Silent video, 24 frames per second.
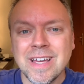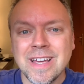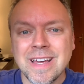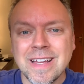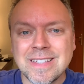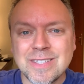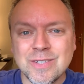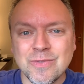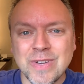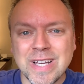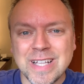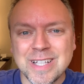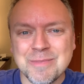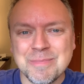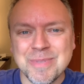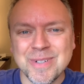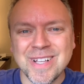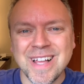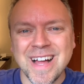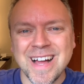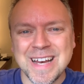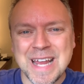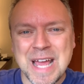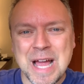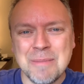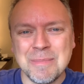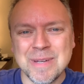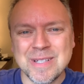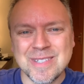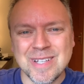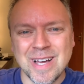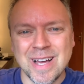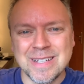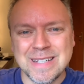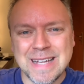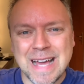It's available on
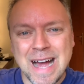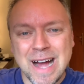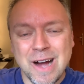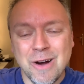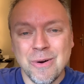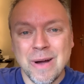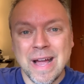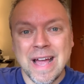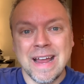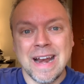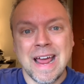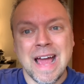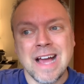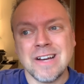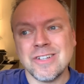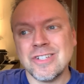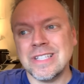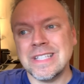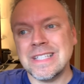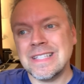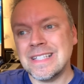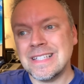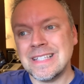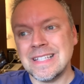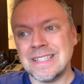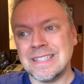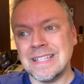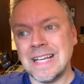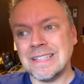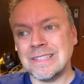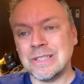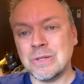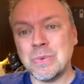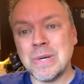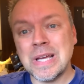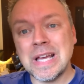Amazon now. And actually, this is
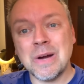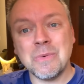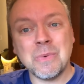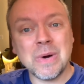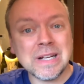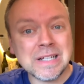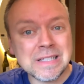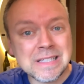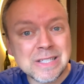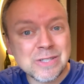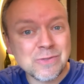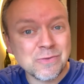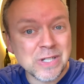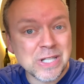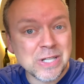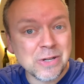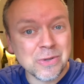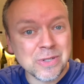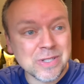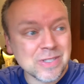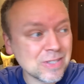not the way I wanted this video to